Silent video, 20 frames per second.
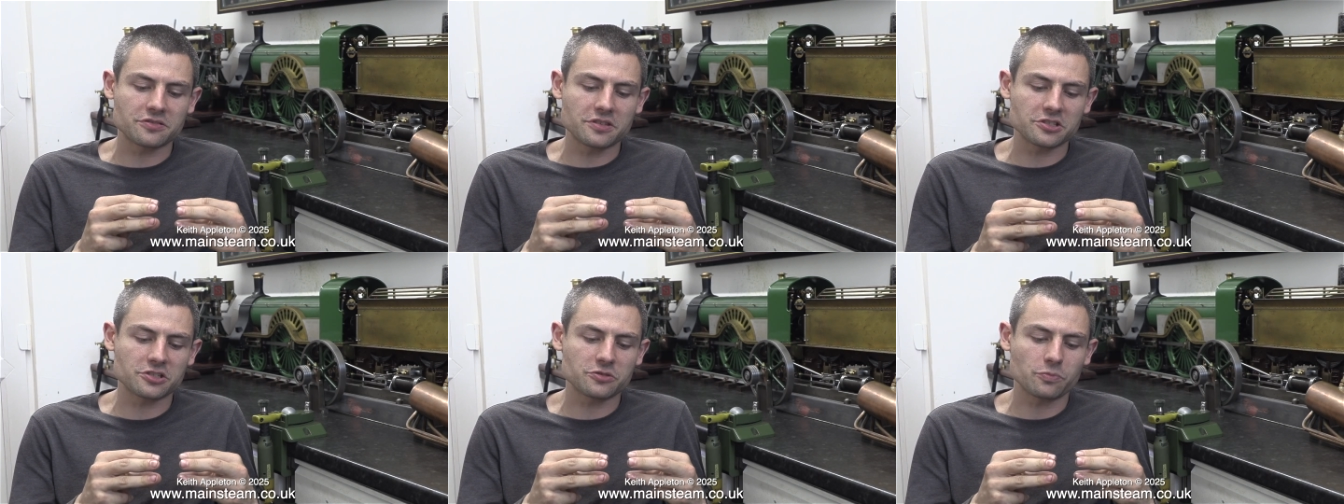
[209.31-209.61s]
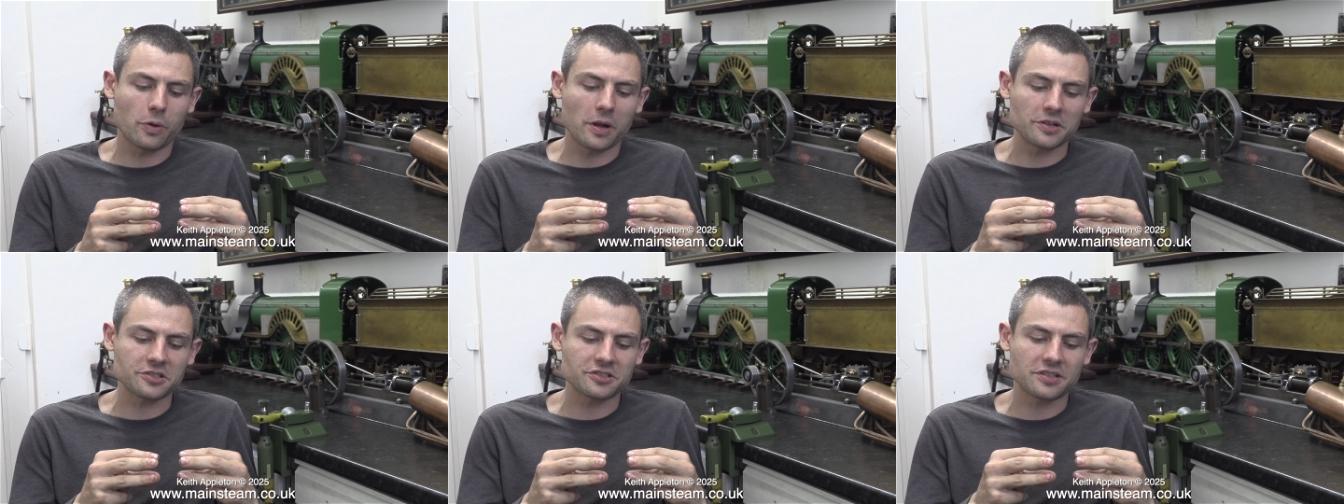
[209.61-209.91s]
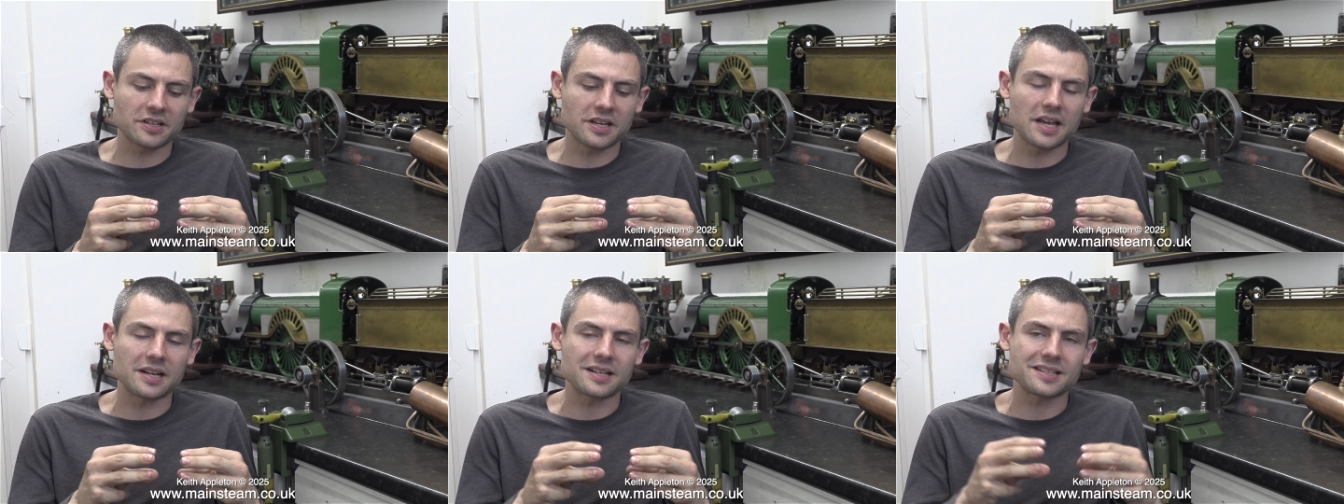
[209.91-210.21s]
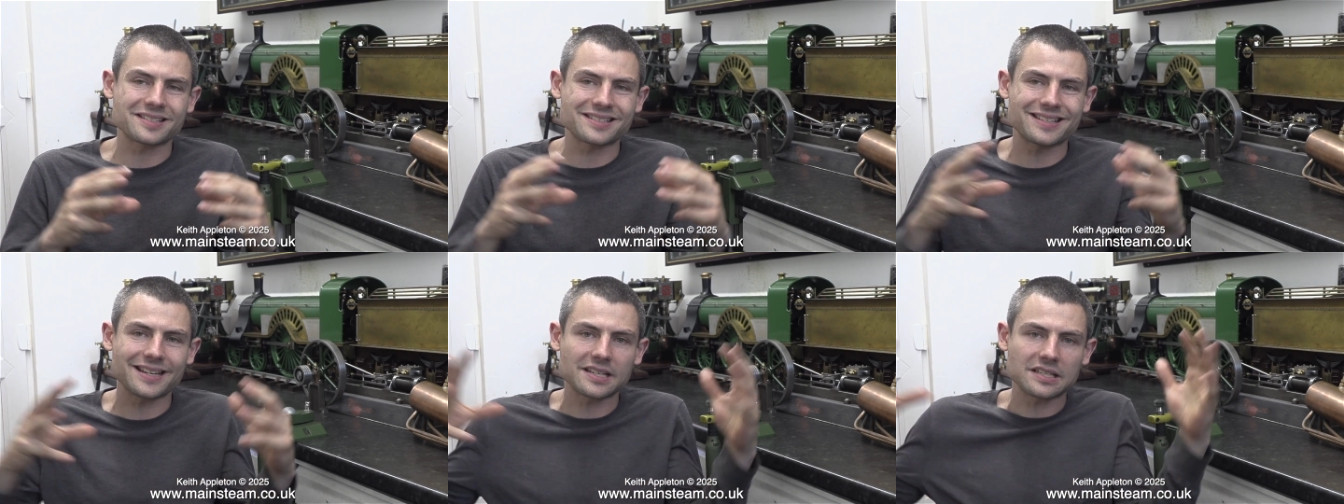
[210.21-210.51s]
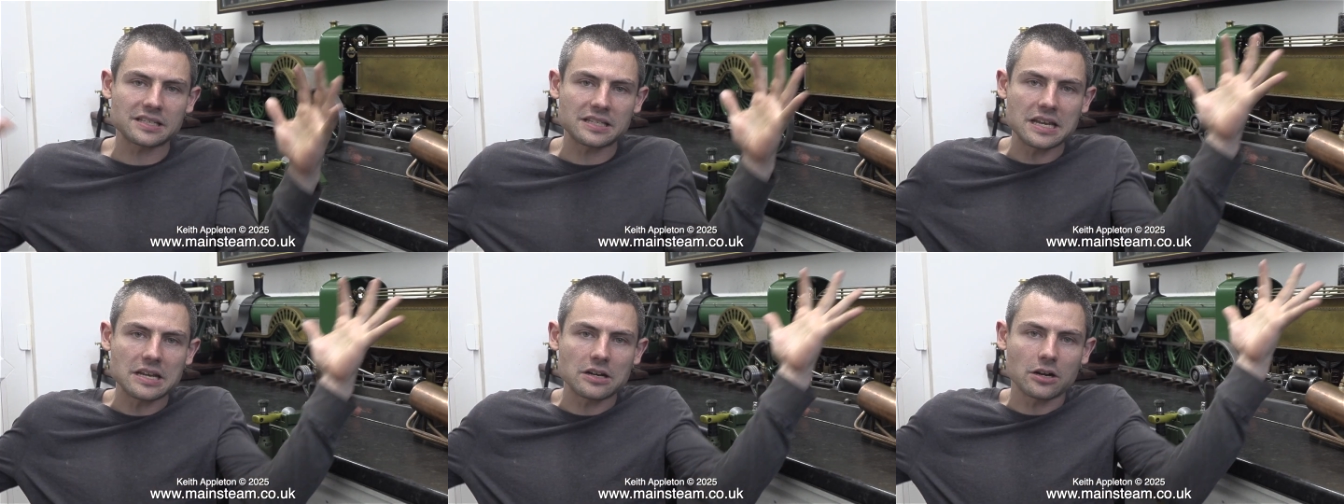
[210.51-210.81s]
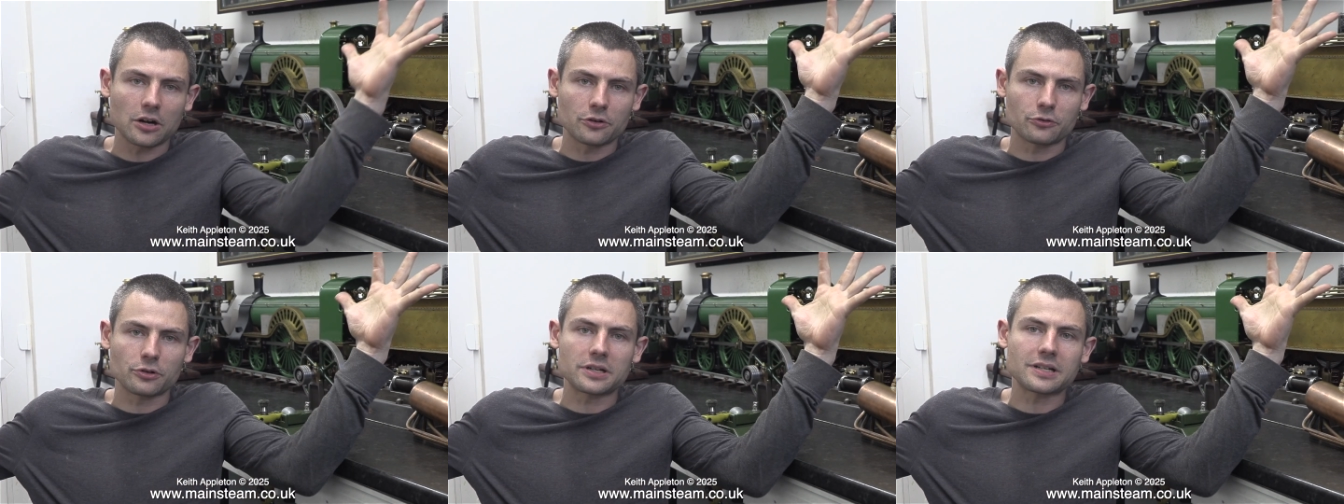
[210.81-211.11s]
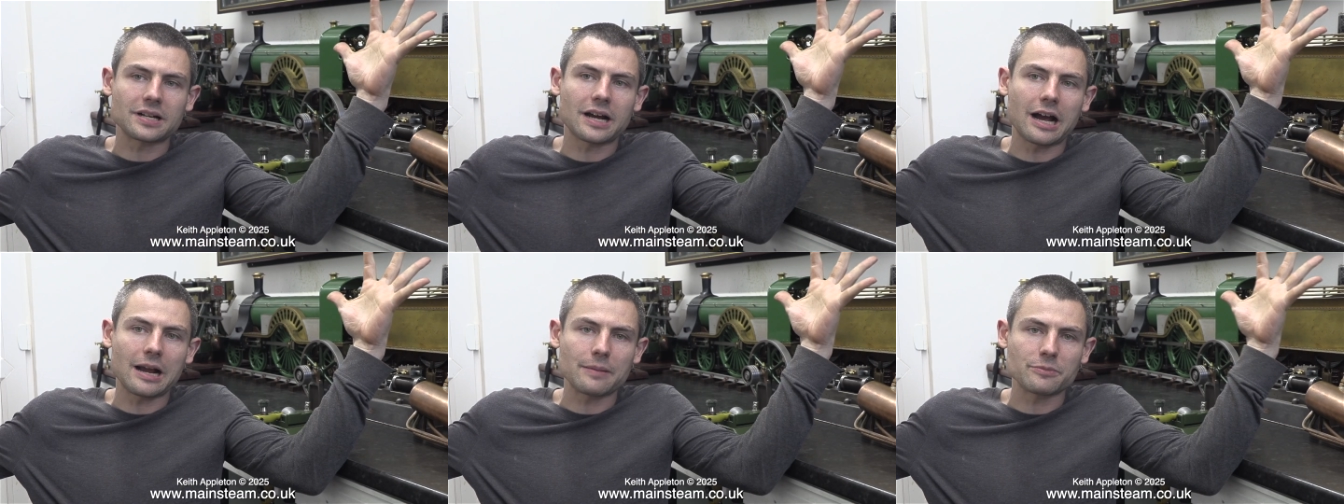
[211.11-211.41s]
this wants to get 1,600
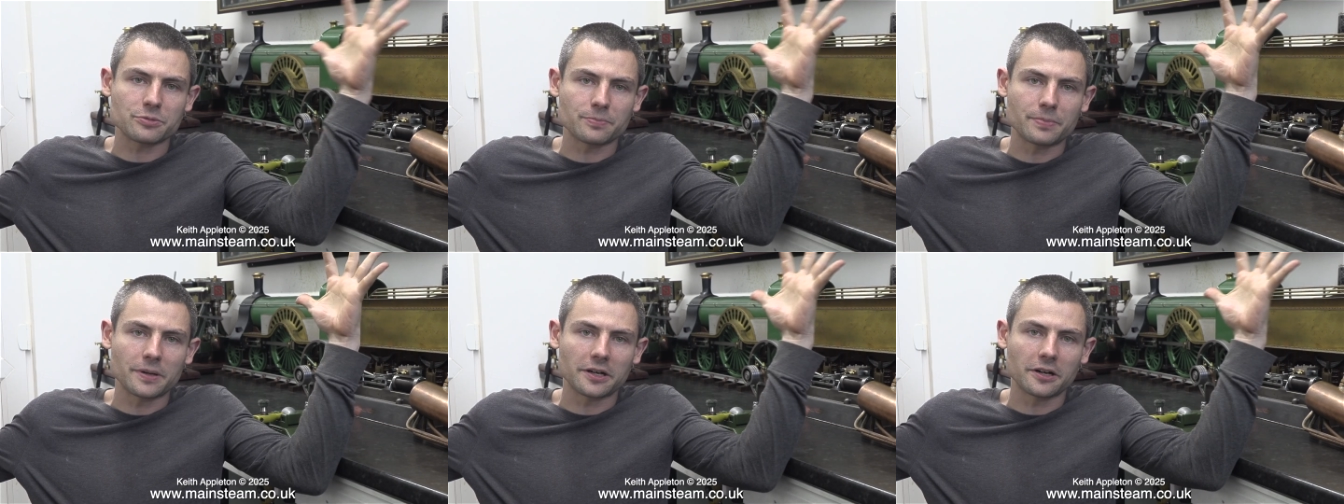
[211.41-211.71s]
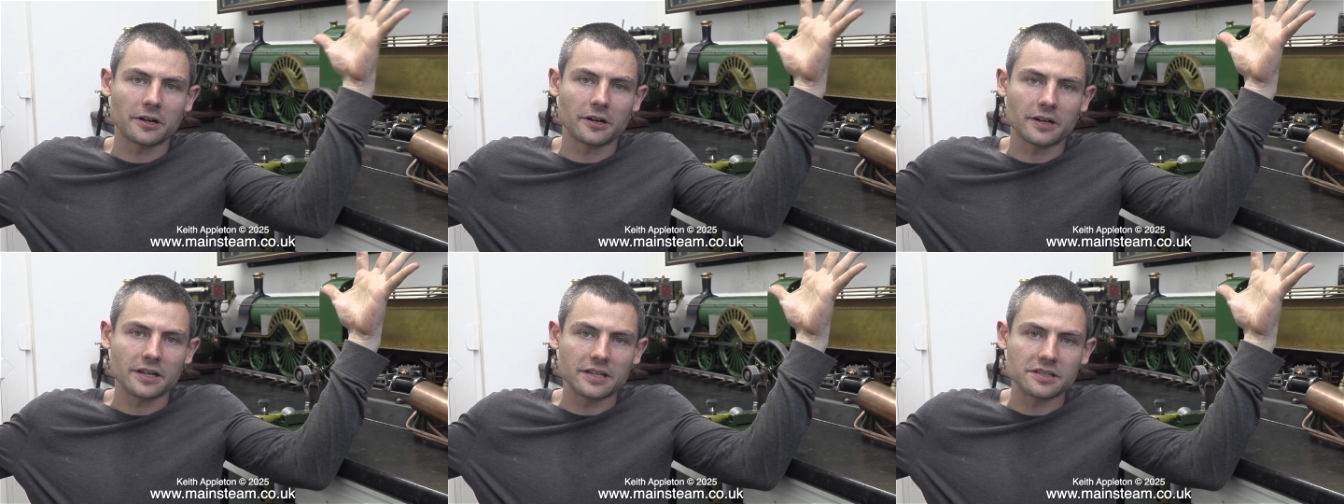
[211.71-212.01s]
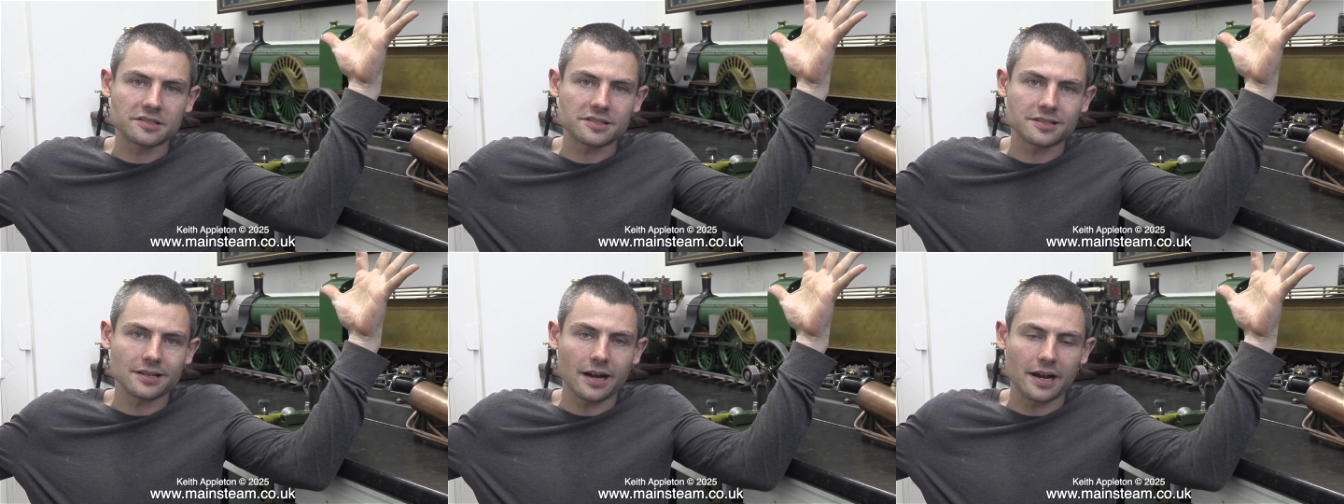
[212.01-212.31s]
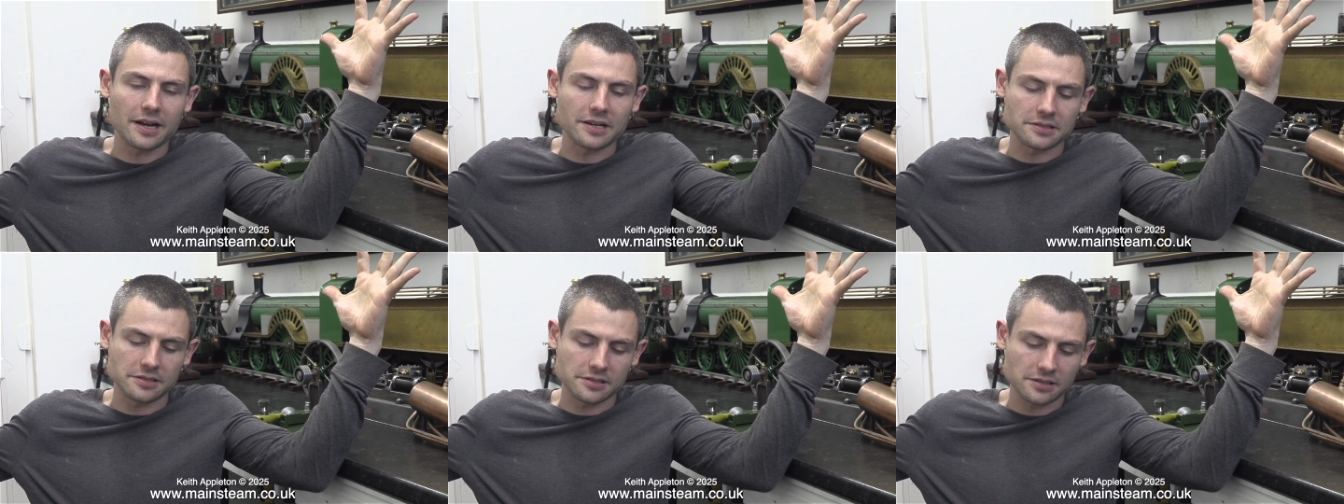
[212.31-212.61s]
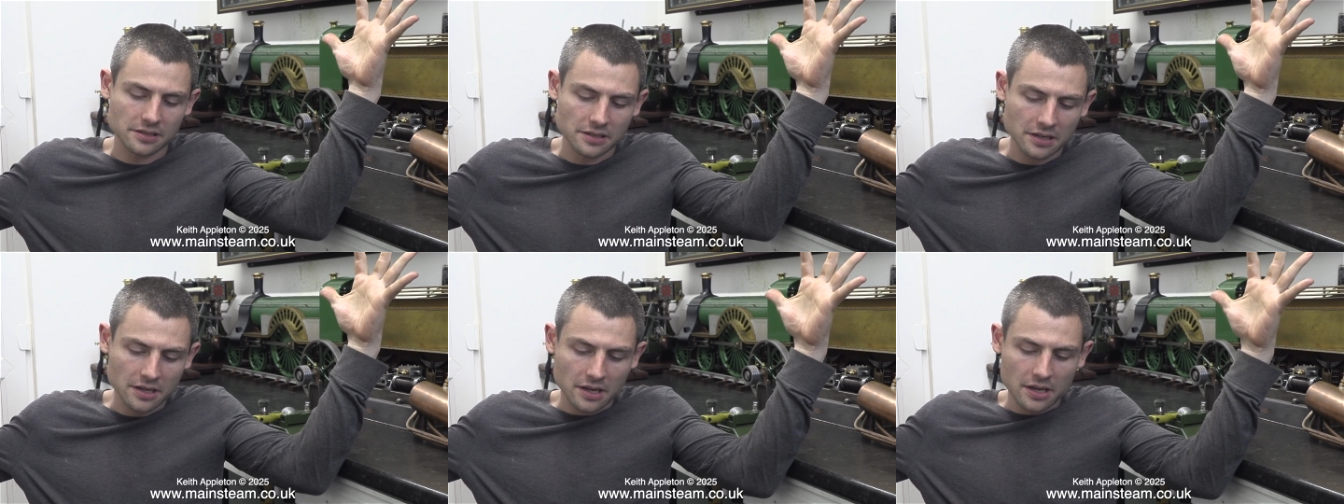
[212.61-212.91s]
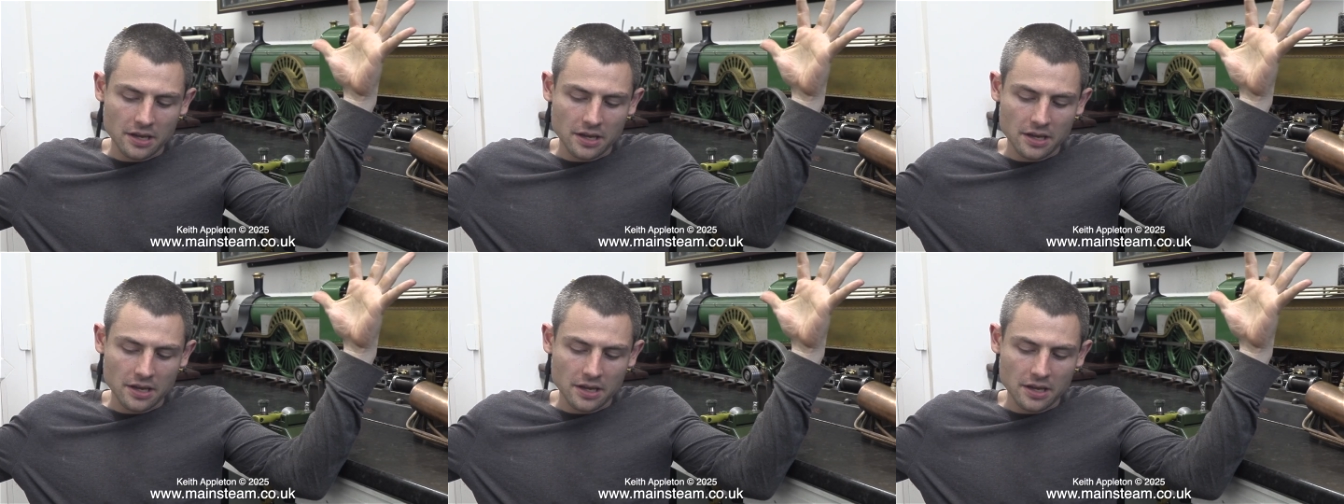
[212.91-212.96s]
times bigger in size.